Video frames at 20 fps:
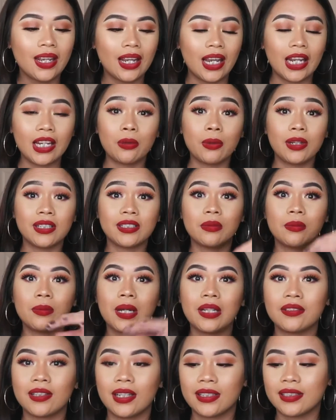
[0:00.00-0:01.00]
Anyways, I'm
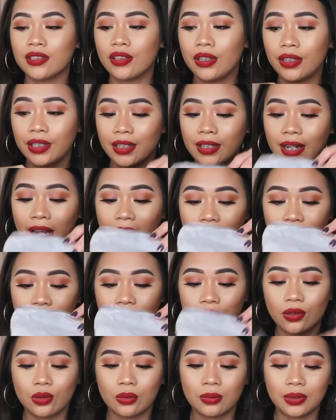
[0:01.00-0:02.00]
about to get started. I have
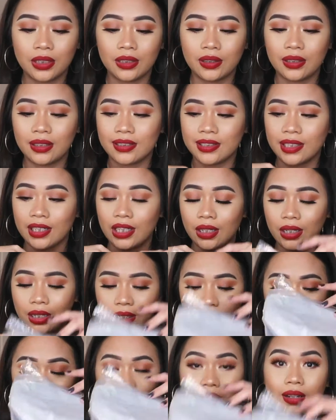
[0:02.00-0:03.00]
so many things
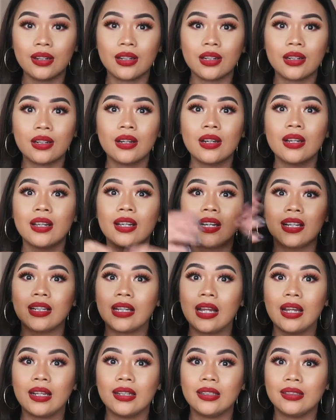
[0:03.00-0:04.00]
in here and
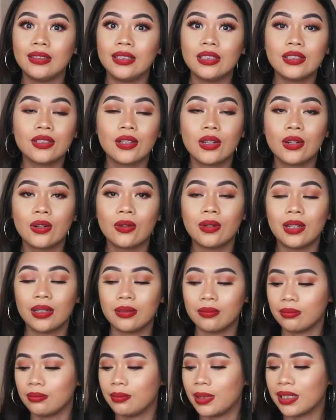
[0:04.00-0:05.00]
I need to go
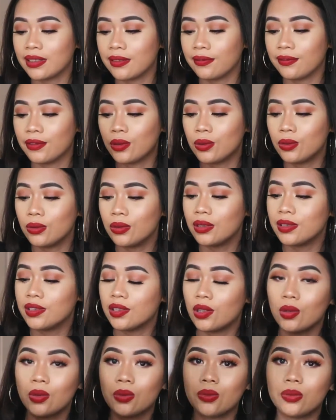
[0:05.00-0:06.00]
and make some food,
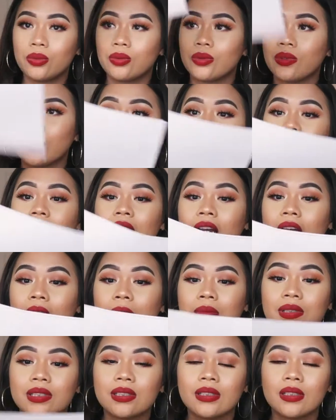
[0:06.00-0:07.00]
so
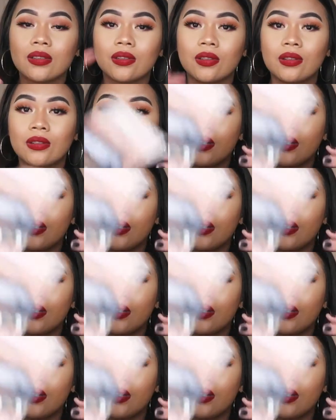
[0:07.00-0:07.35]
I'm just gonna go